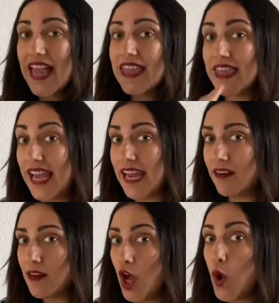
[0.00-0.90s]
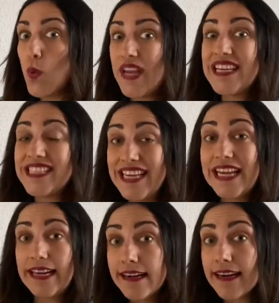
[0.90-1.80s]
Then we can see
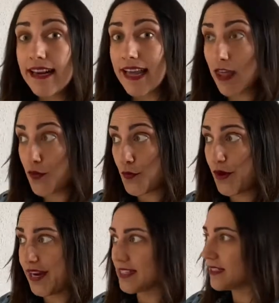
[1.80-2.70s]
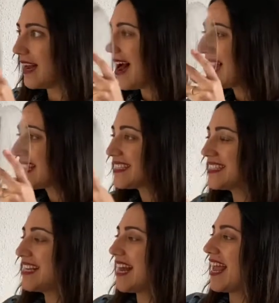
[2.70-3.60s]
clearly through it. I can
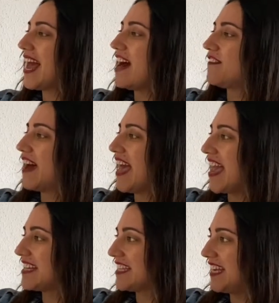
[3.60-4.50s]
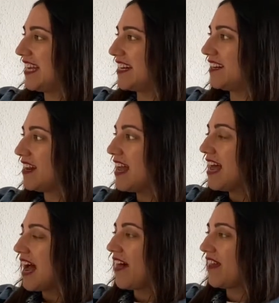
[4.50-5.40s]
see that I have a hand here
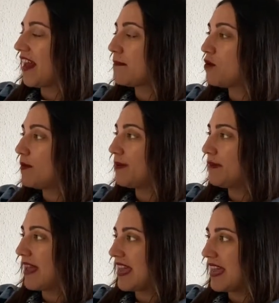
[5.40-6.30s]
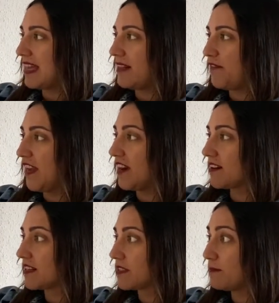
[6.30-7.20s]
and that I'm moving my
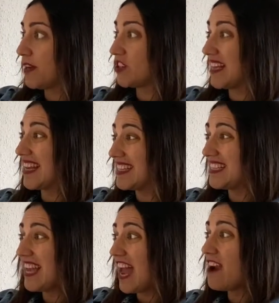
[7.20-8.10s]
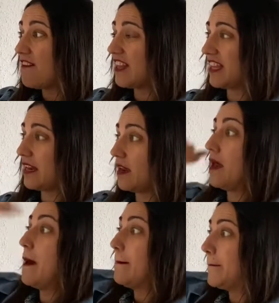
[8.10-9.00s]
fingers because I can see everything
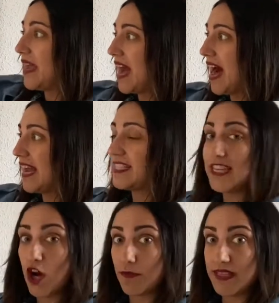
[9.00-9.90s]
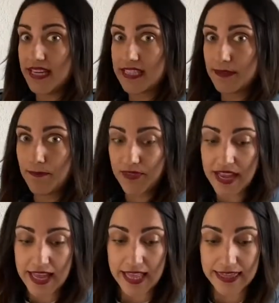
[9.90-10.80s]
behind the object.
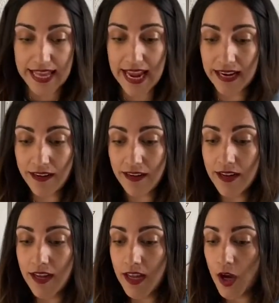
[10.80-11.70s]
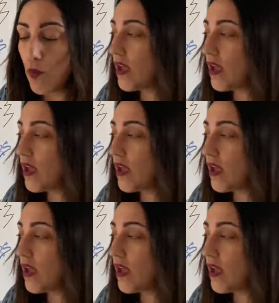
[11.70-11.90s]
Then we